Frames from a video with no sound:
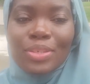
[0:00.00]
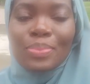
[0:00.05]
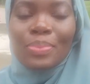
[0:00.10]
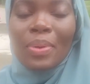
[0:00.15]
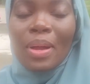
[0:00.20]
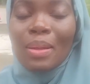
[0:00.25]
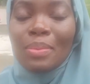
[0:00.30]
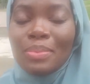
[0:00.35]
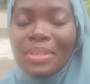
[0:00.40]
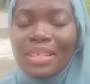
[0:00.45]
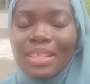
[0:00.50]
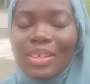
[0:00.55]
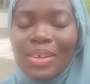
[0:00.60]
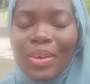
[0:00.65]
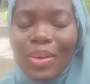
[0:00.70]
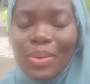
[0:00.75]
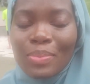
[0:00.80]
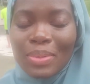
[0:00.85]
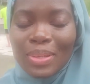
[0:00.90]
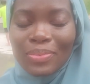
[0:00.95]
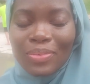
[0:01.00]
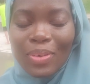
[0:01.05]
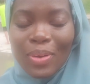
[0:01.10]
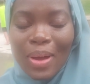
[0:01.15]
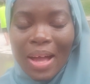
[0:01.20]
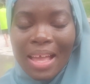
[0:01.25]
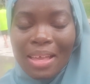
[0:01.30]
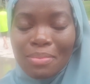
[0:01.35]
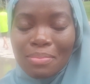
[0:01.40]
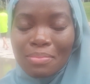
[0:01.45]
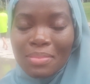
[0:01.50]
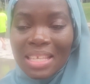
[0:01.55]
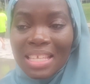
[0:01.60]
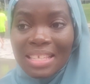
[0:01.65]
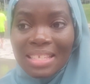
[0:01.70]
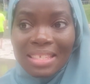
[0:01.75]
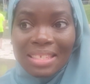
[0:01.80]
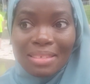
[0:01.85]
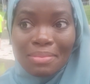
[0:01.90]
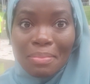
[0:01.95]
probably go before I
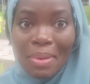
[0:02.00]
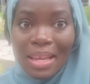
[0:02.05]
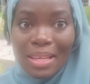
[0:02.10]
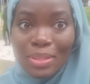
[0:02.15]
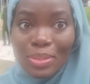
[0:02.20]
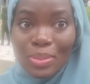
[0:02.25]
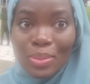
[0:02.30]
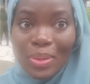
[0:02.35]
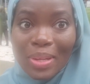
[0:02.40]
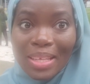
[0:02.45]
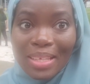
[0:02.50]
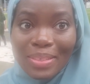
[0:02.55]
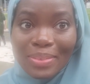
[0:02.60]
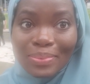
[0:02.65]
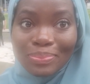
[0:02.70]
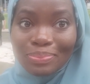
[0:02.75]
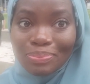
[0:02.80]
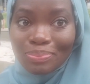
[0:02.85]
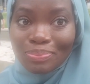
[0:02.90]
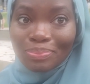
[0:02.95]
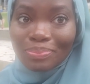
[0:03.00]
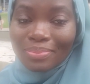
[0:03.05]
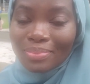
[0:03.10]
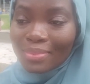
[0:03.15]
use my phone.